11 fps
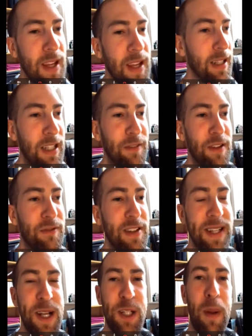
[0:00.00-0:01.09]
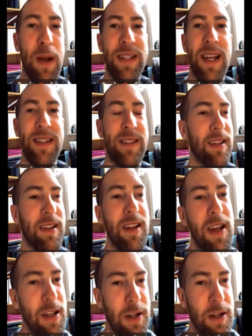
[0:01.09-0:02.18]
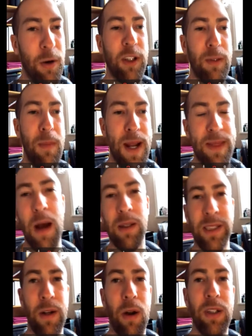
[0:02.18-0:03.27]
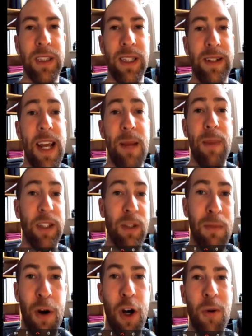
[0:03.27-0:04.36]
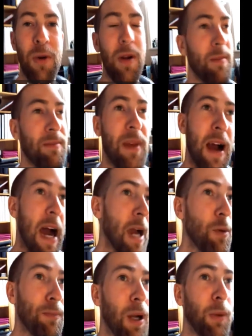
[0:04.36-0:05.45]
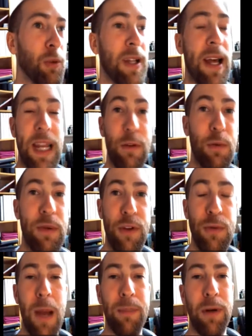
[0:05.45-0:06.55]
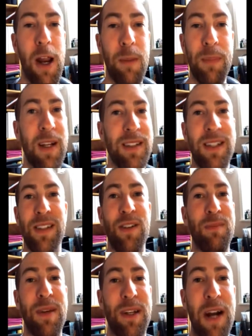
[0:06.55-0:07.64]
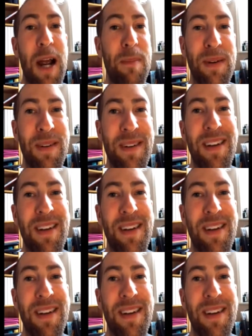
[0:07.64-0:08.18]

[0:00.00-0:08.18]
And like if the sales page says that you're going to make $1,000 a day by tomorrow, I would probably not even do that product because that's going to be crap.